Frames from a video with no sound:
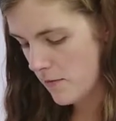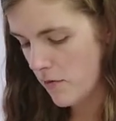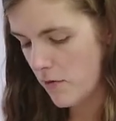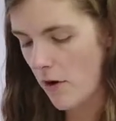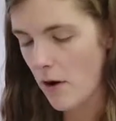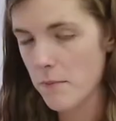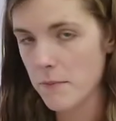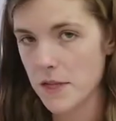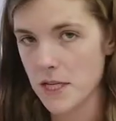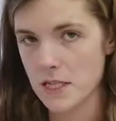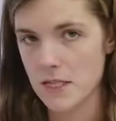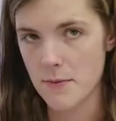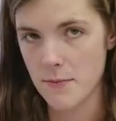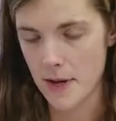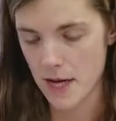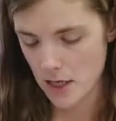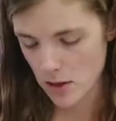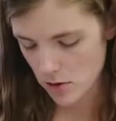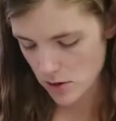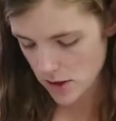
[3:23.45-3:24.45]
from the
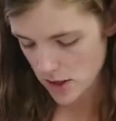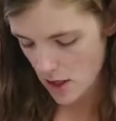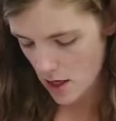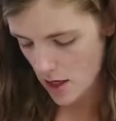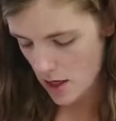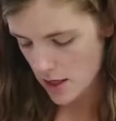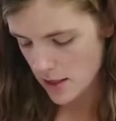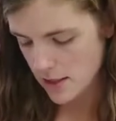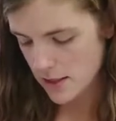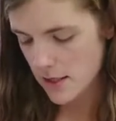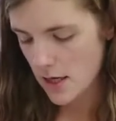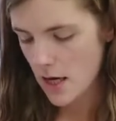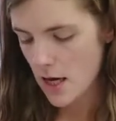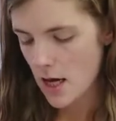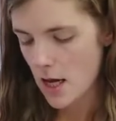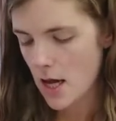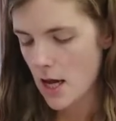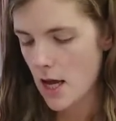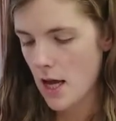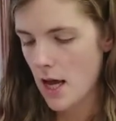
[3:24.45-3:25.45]
tomato sauce.
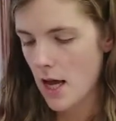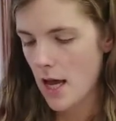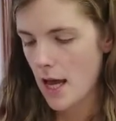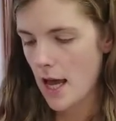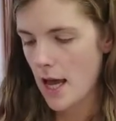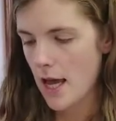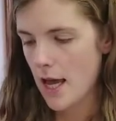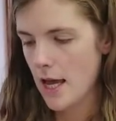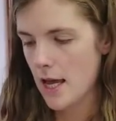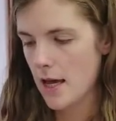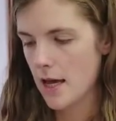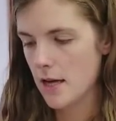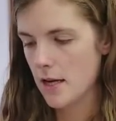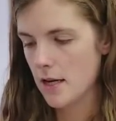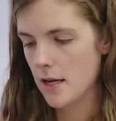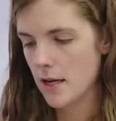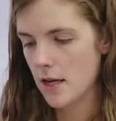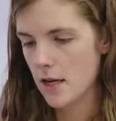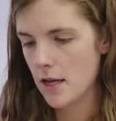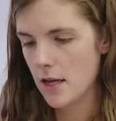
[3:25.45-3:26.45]
And